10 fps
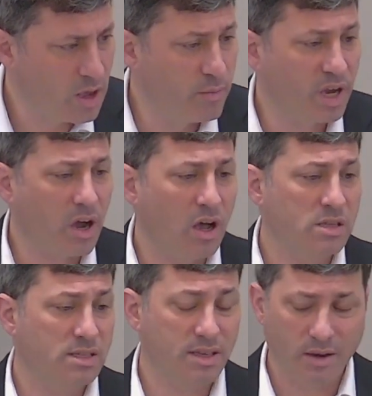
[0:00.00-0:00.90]

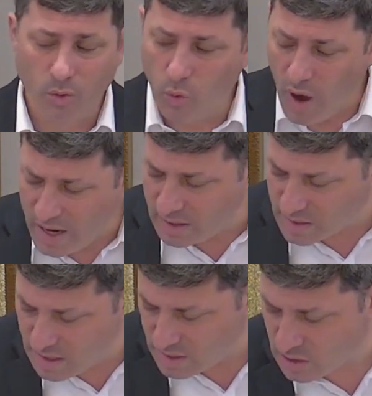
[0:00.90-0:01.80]
Because when
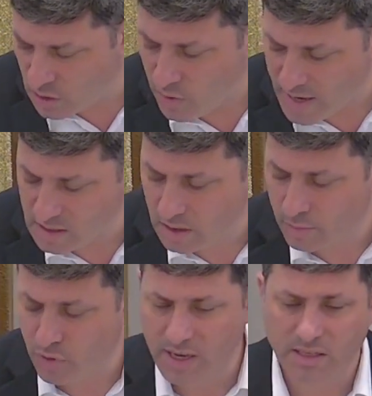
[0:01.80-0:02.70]
there's Issur
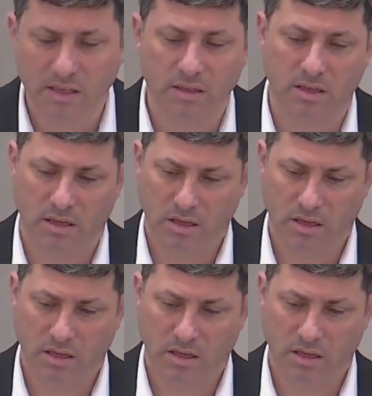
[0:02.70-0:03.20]
d'oraisa present,